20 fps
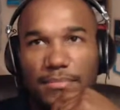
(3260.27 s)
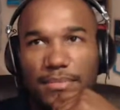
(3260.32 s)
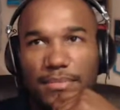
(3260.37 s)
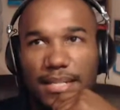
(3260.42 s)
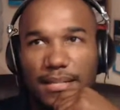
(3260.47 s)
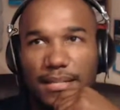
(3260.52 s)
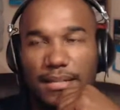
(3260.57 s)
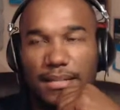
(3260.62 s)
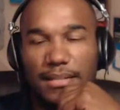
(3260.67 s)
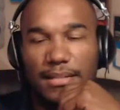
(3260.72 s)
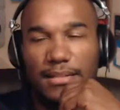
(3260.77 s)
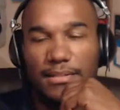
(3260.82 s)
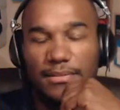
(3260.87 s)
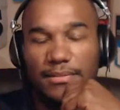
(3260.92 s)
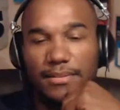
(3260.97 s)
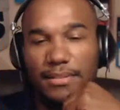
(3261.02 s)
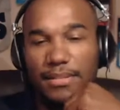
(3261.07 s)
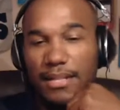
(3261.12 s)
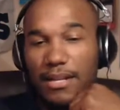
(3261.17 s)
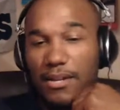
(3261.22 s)
That's good though.
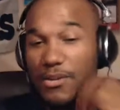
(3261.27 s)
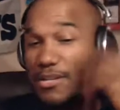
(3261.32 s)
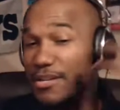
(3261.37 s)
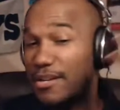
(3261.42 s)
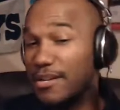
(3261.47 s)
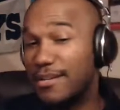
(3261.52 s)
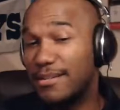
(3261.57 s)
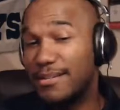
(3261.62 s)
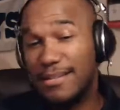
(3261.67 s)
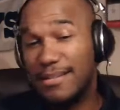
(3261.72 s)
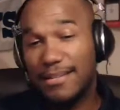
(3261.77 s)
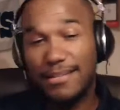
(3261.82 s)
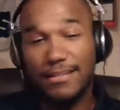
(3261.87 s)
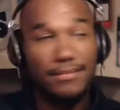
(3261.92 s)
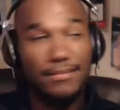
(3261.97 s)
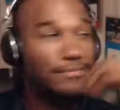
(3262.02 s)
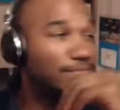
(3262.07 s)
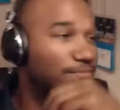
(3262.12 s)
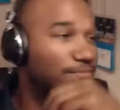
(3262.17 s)
As long as you're consistent.